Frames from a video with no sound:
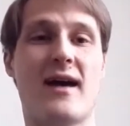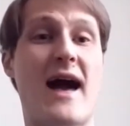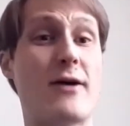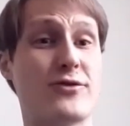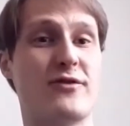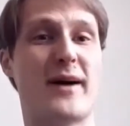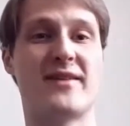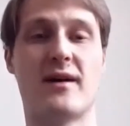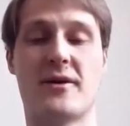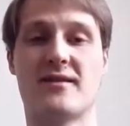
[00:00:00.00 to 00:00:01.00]
out of
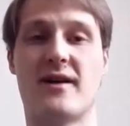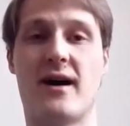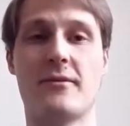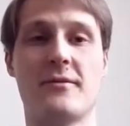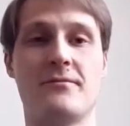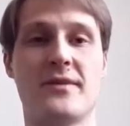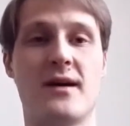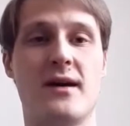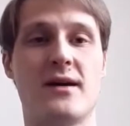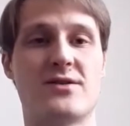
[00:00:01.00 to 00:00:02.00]
pandemic time,
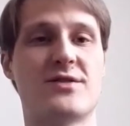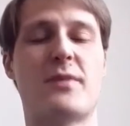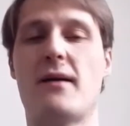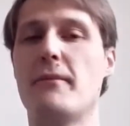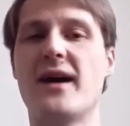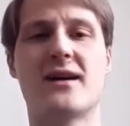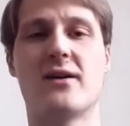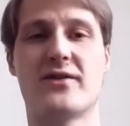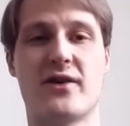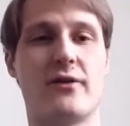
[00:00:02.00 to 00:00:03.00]
just by making
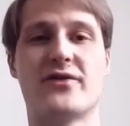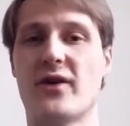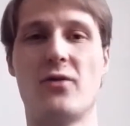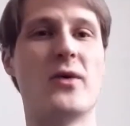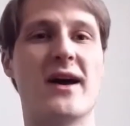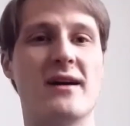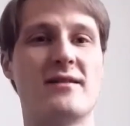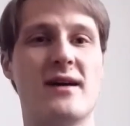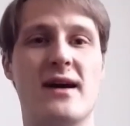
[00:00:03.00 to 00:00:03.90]
yourself so weird